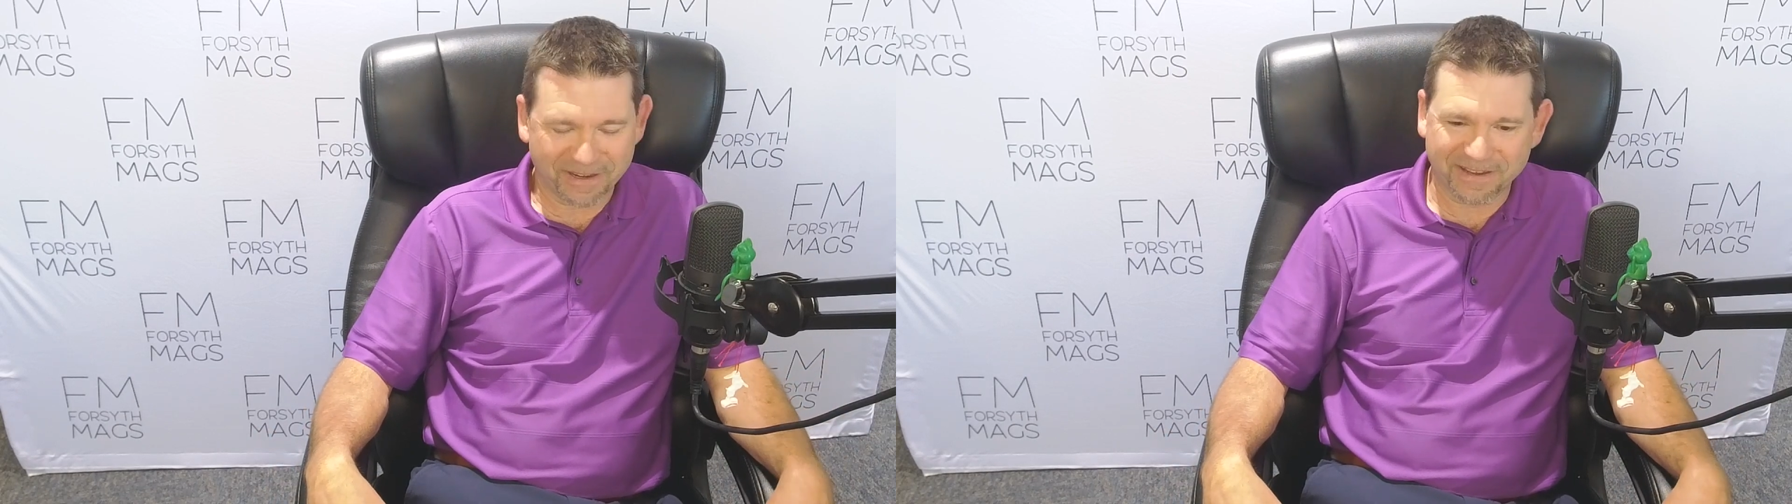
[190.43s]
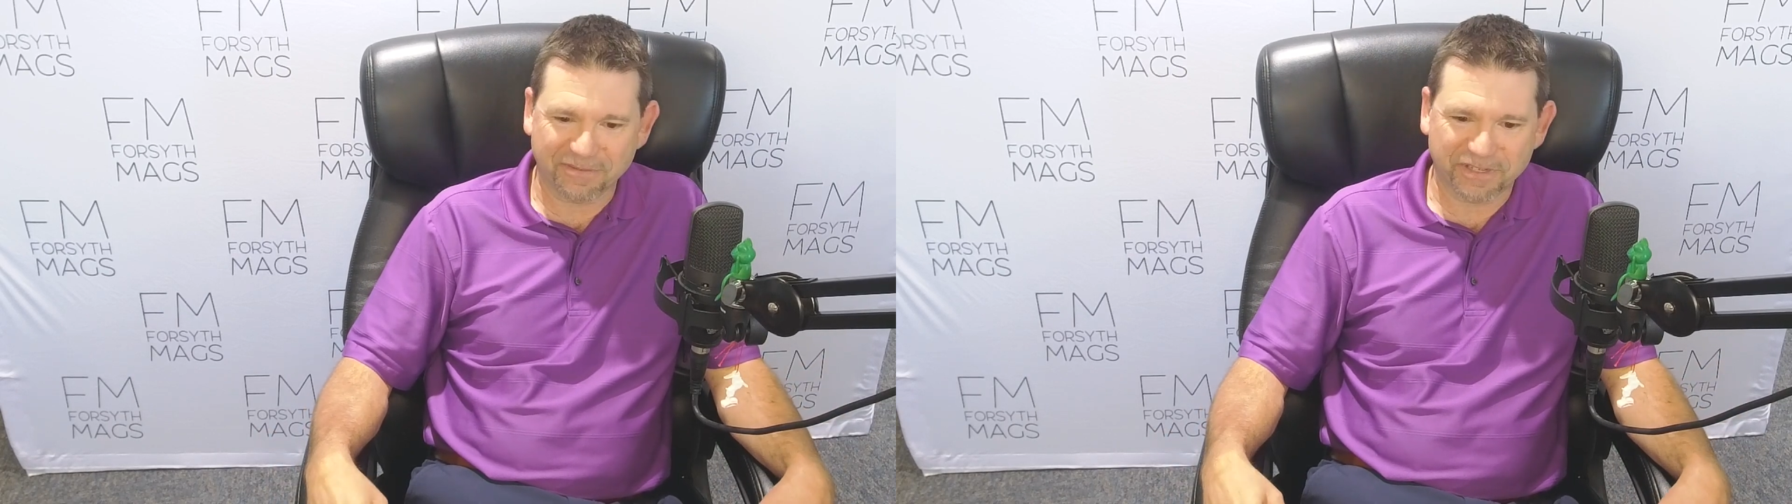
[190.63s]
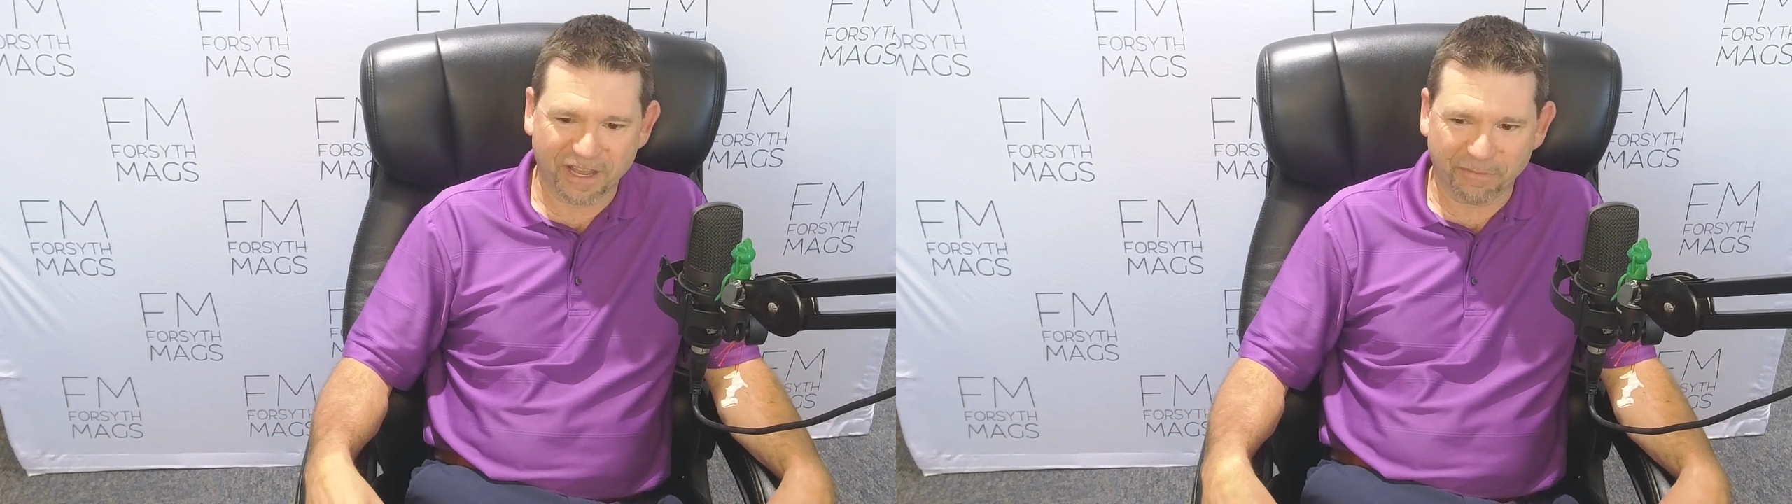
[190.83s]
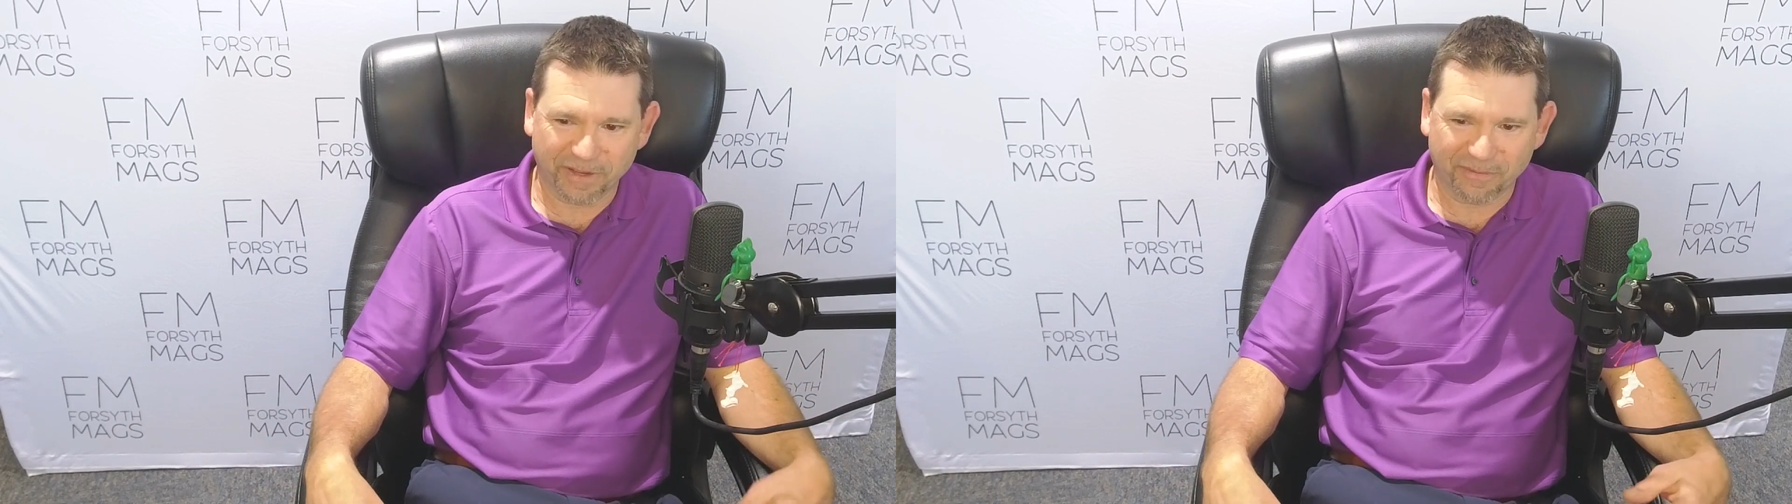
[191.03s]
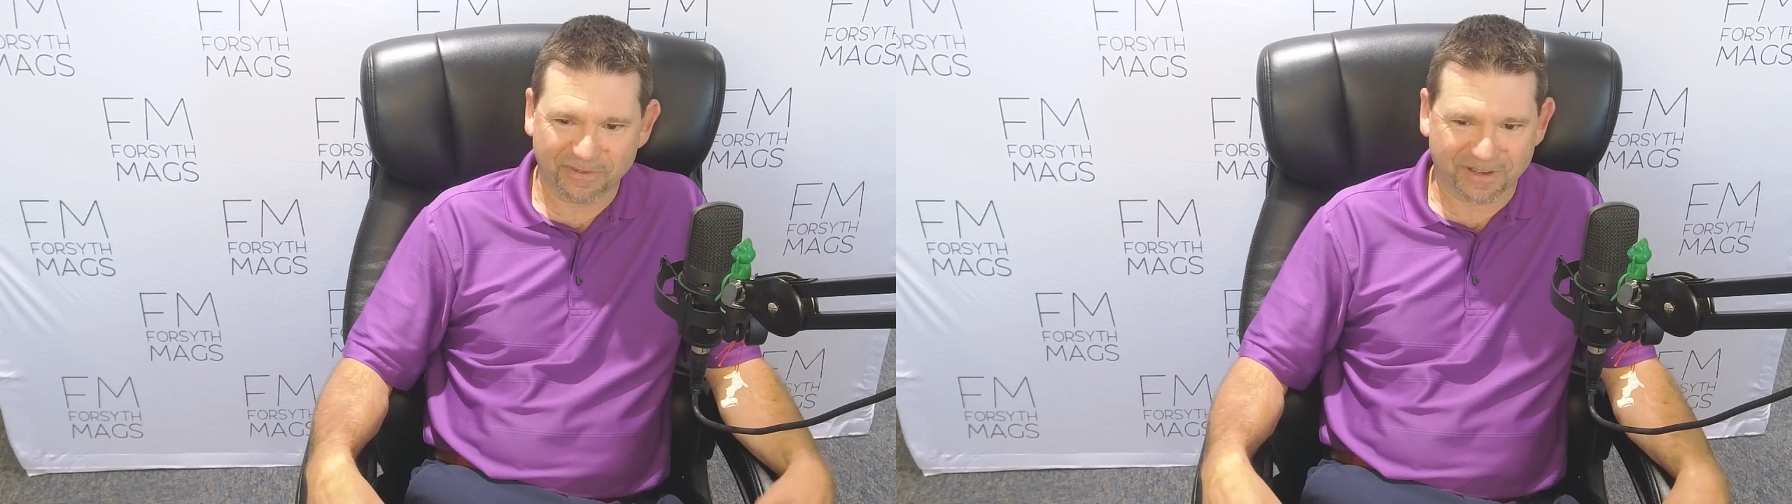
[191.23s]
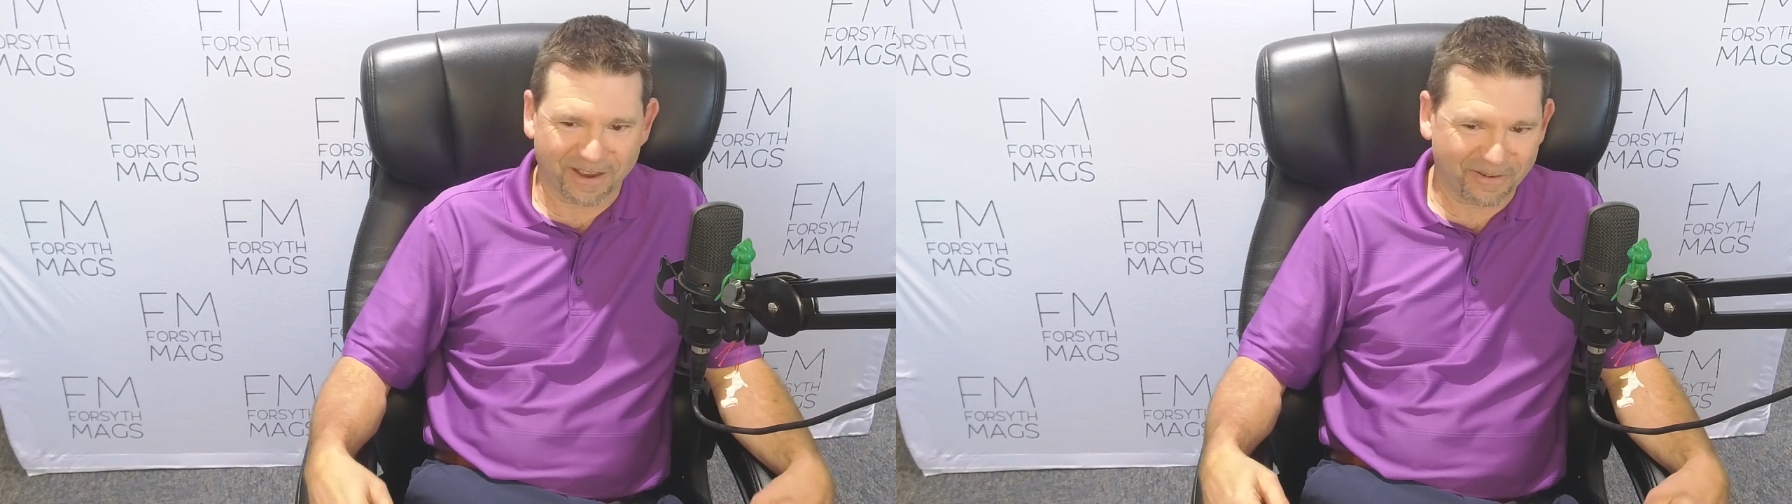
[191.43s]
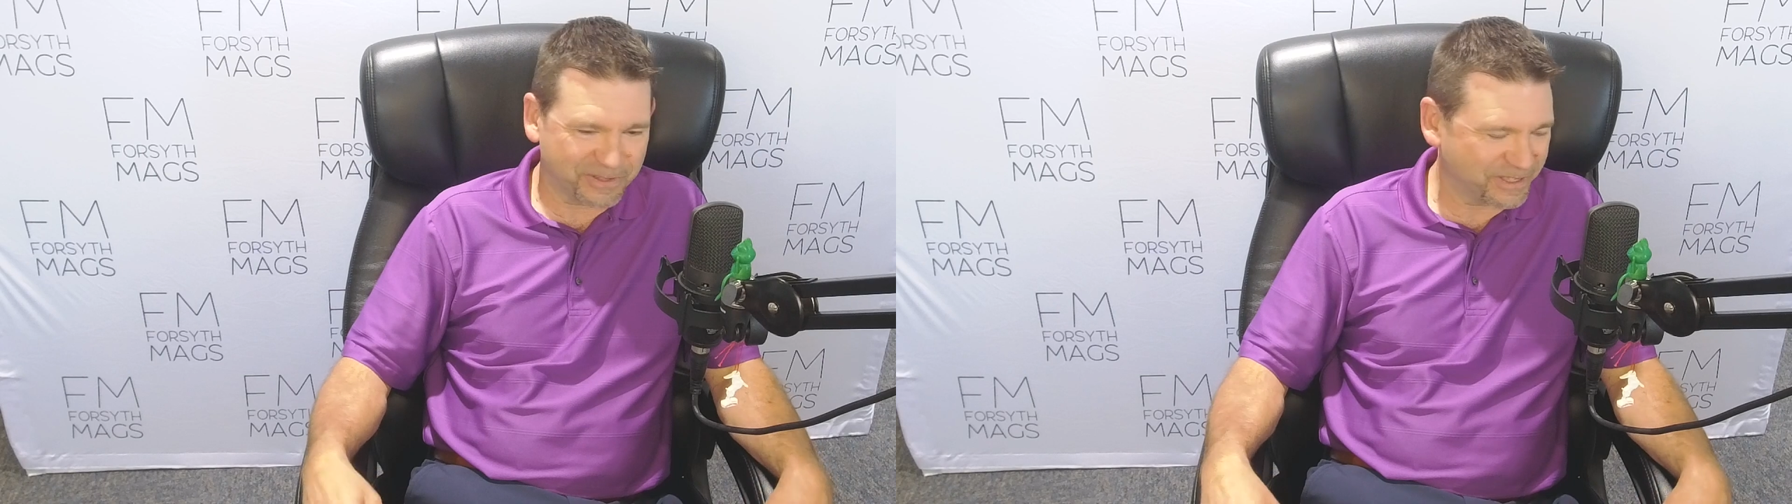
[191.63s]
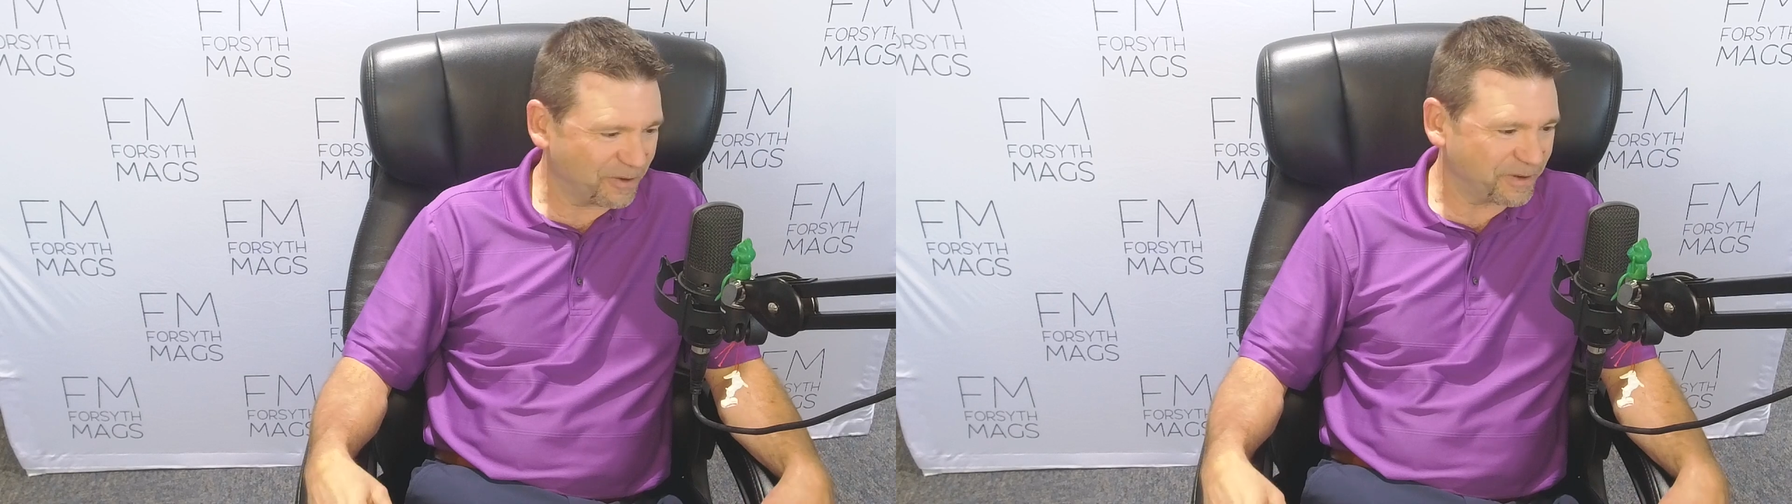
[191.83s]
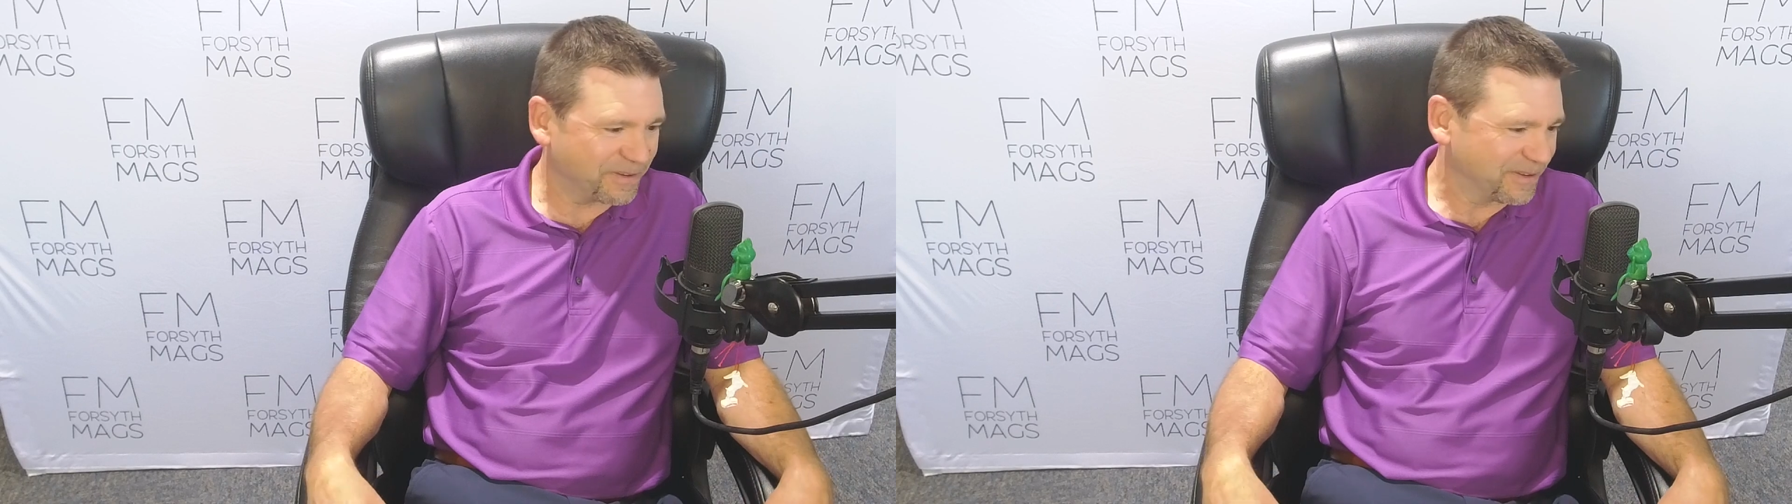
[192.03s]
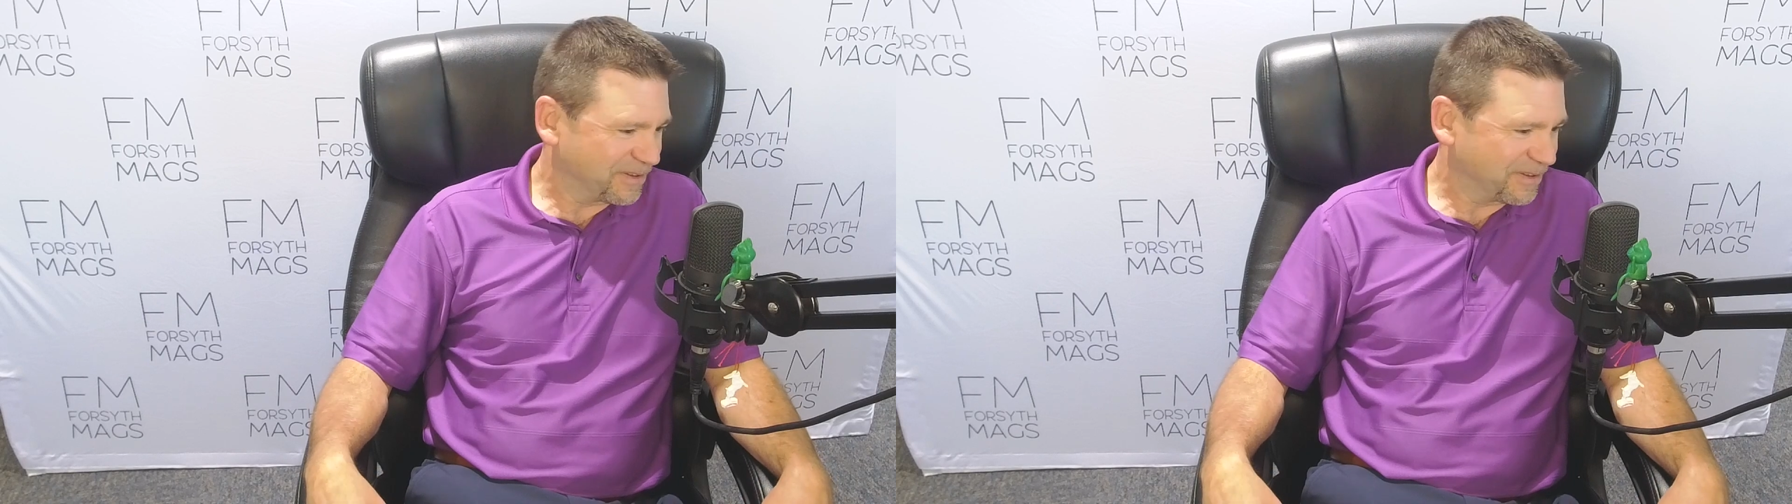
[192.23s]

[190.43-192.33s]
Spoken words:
you keep telling me, Scott always tell me,